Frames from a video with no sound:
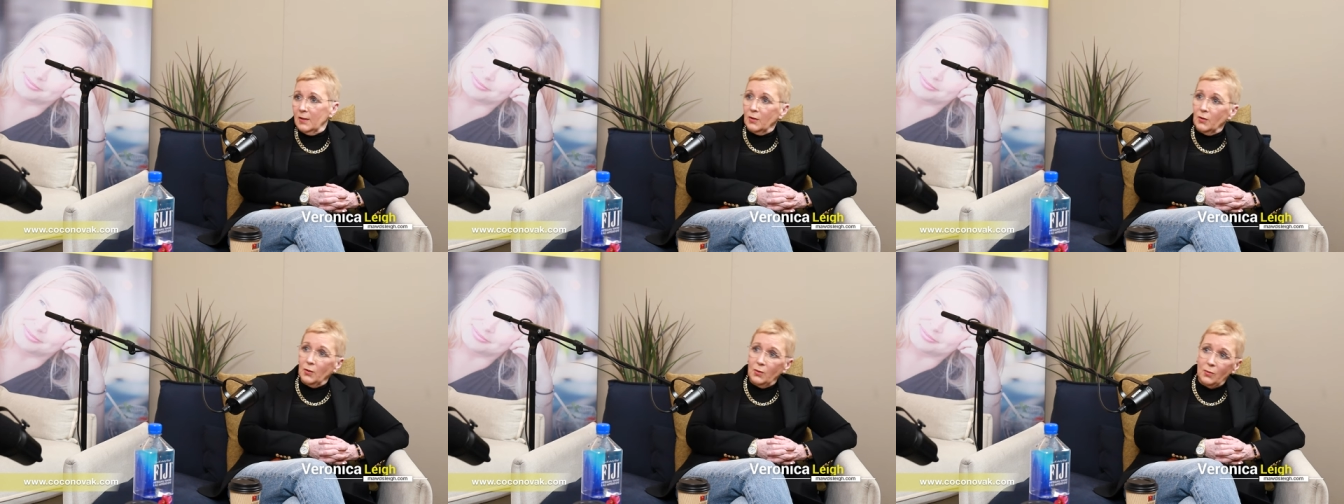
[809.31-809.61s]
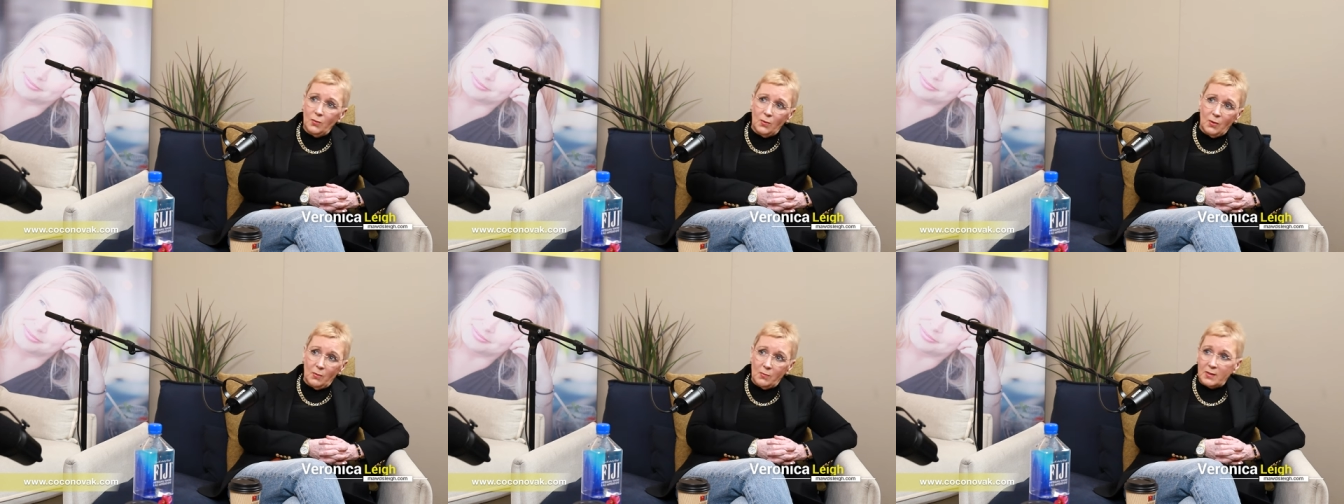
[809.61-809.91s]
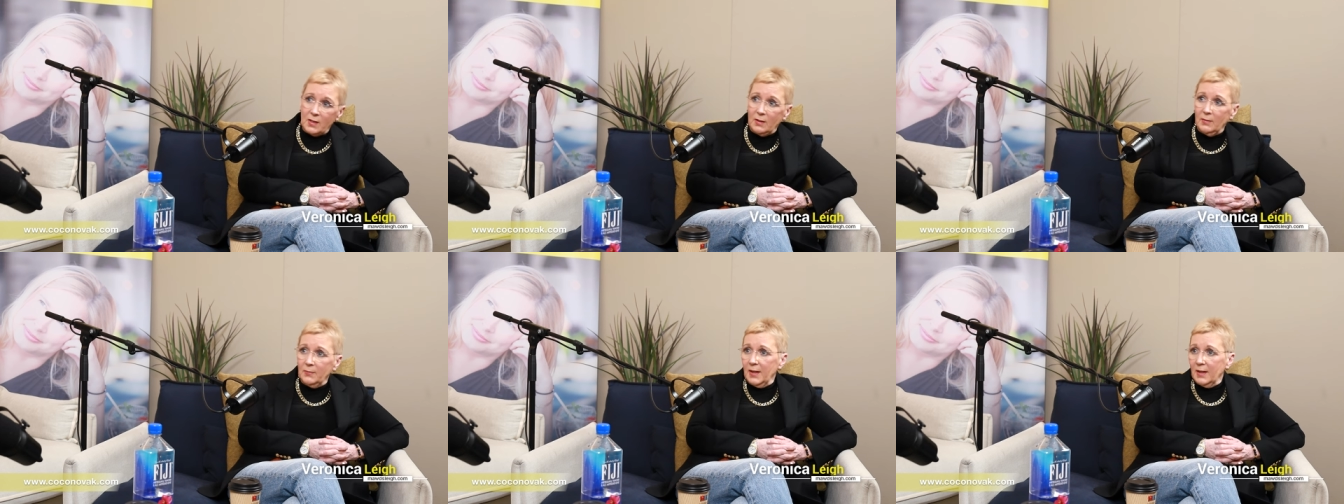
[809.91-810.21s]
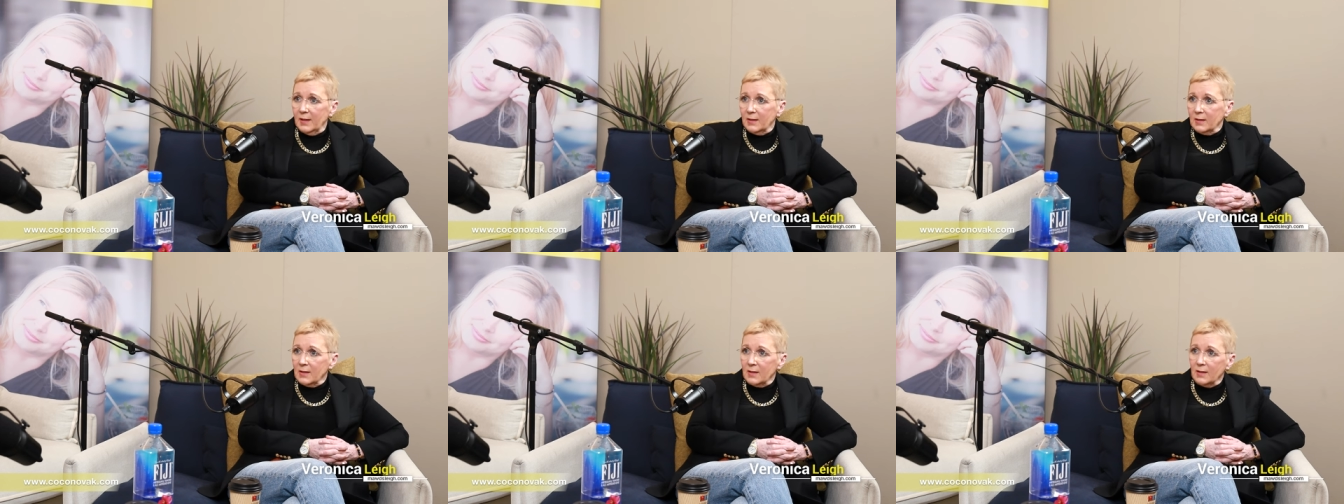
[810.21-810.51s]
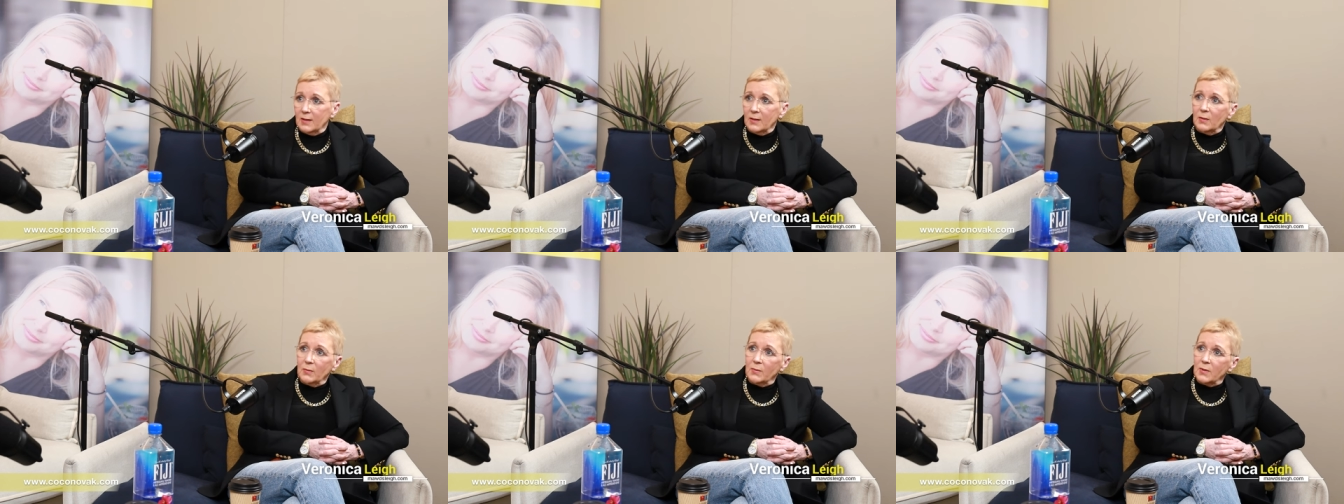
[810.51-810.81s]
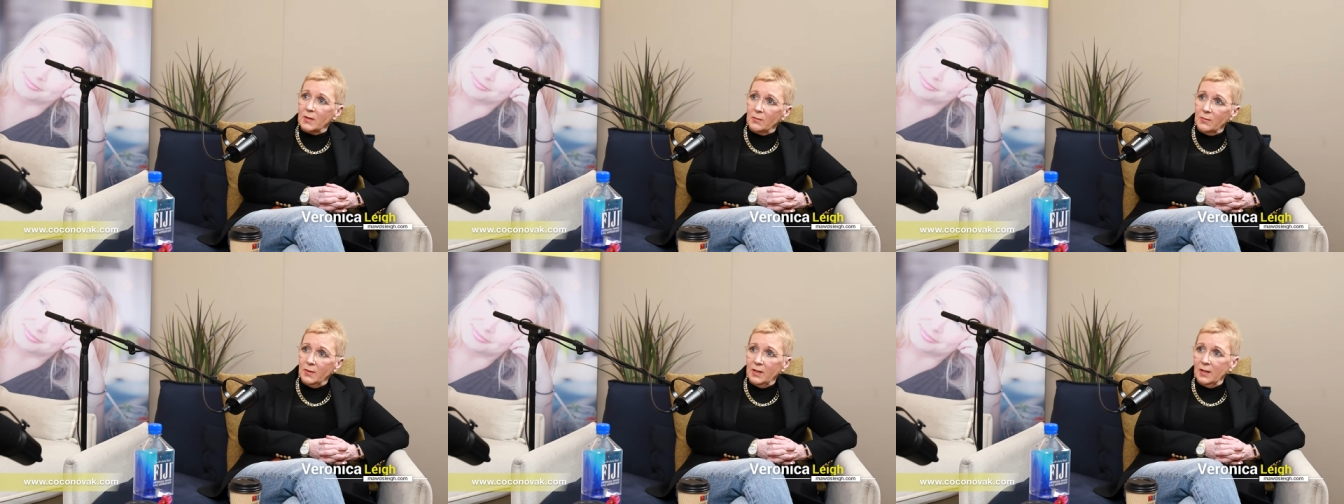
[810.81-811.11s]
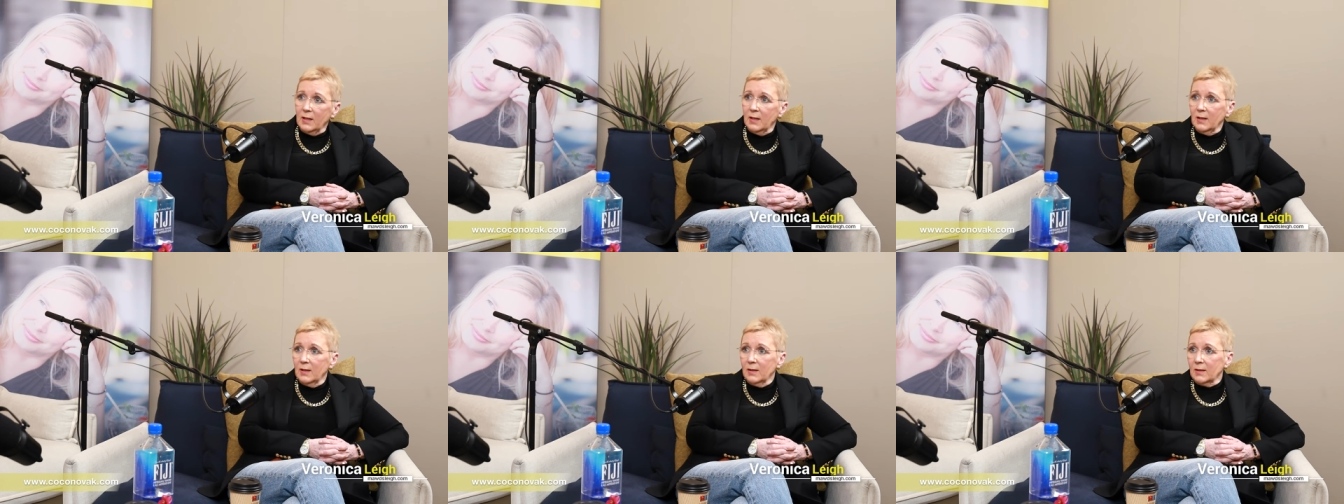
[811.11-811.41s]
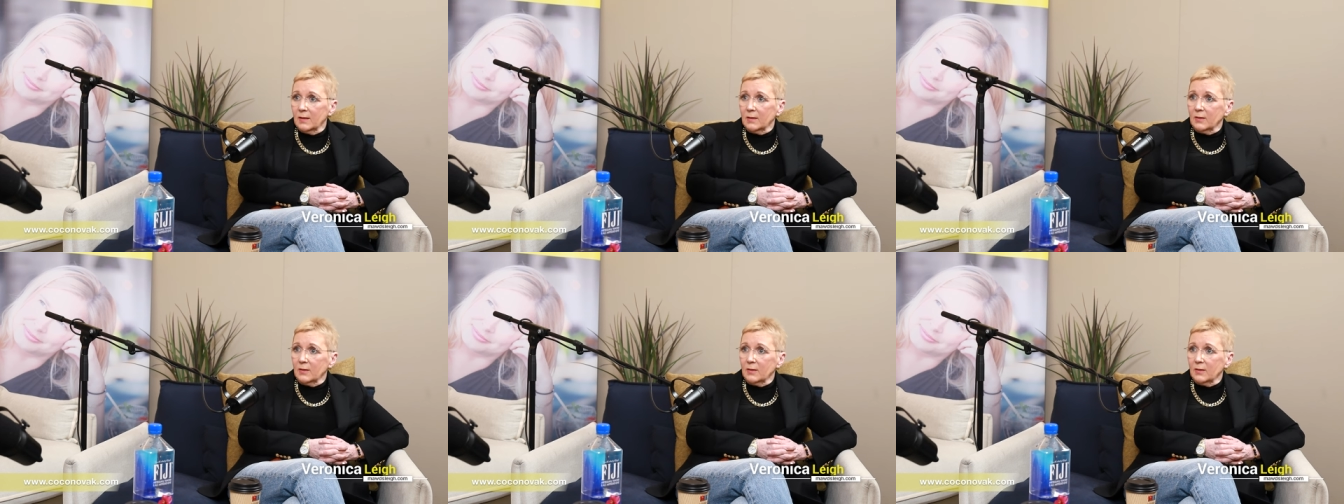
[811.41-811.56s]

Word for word: You know, I was up dancing, I was away here,